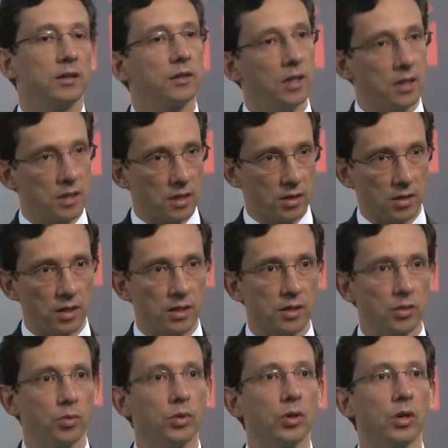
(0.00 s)

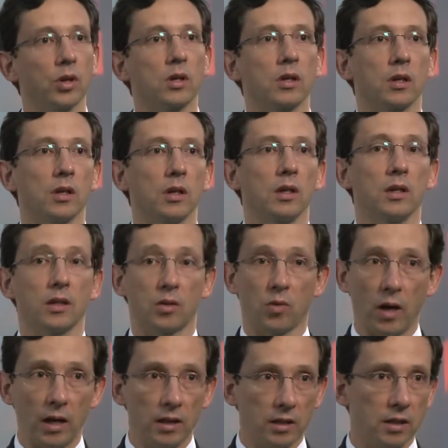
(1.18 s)
decent work,
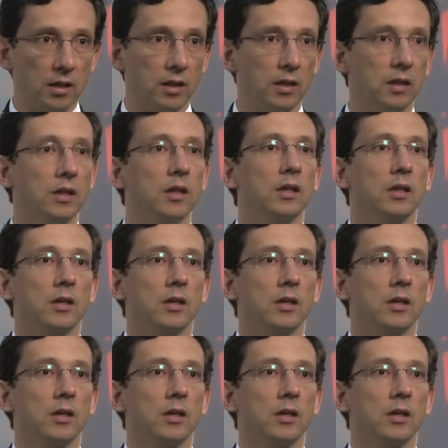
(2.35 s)
inequality,